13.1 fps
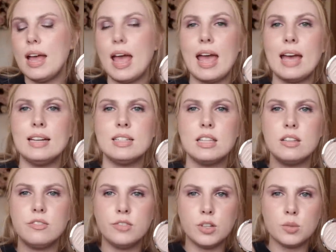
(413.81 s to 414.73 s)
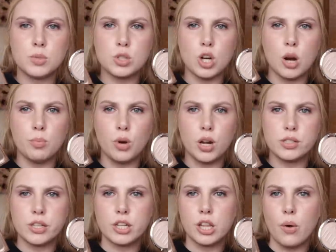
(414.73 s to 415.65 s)
and the Film Star
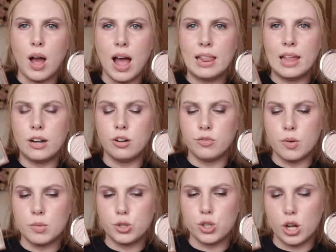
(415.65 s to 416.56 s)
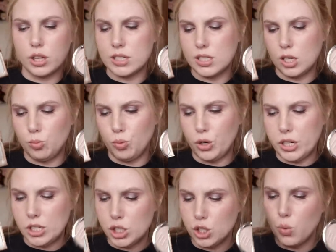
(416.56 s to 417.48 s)
Bronze and Glow Highlighter from the Charlotte
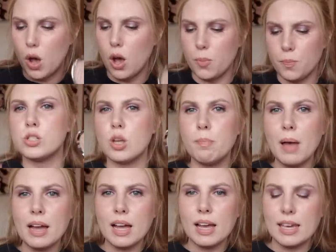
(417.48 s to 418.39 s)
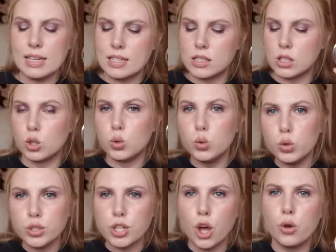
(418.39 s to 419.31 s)
Tilbury Duo. So Becca is the
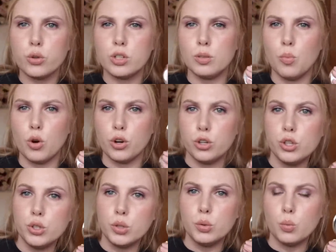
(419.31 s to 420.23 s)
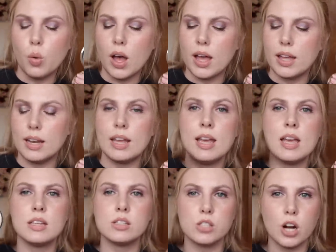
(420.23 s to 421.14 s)
cool toned, more nude one.
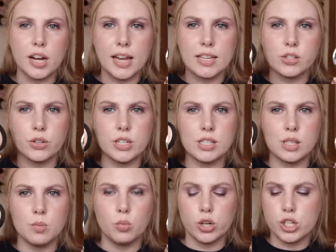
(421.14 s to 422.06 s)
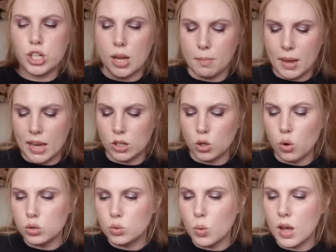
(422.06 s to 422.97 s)
Stargazer is the more champagne
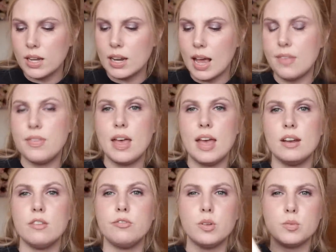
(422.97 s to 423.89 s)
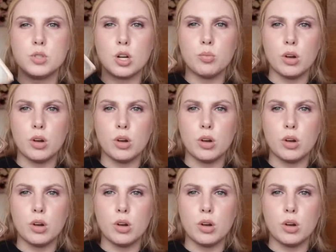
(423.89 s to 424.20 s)
gold one. And then Film Star